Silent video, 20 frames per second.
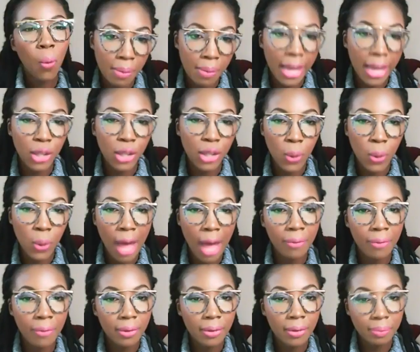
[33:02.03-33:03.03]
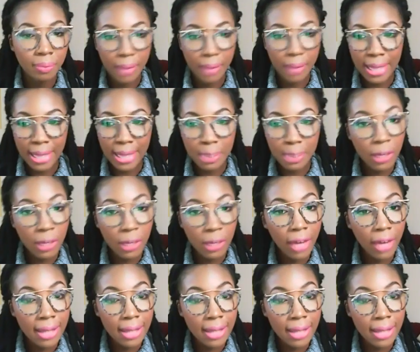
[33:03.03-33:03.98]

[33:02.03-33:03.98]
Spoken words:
that you have experienced,